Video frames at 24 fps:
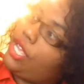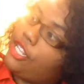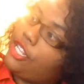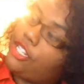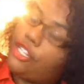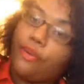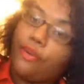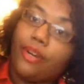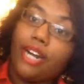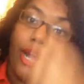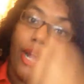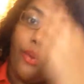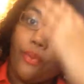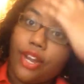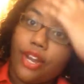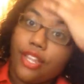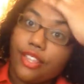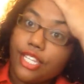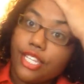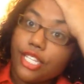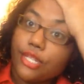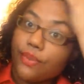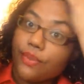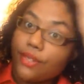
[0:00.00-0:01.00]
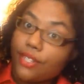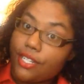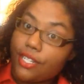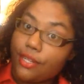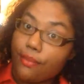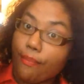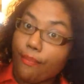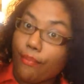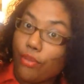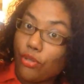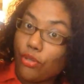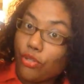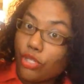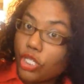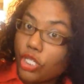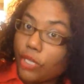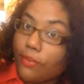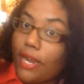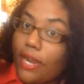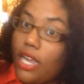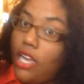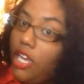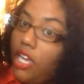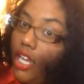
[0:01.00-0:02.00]
So when I wear these with some boots or
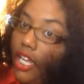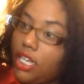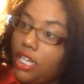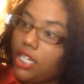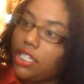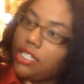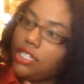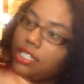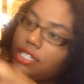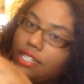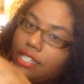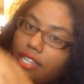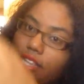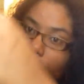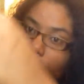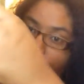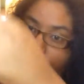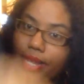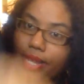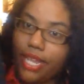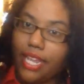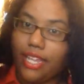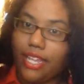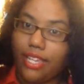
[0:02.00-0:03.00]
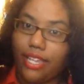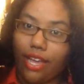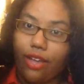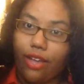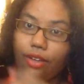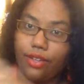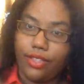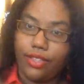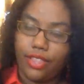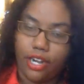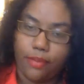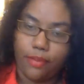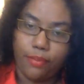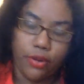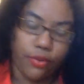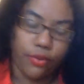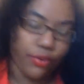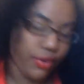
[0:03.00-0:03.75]
my Uggs, it'll peek out and that'll be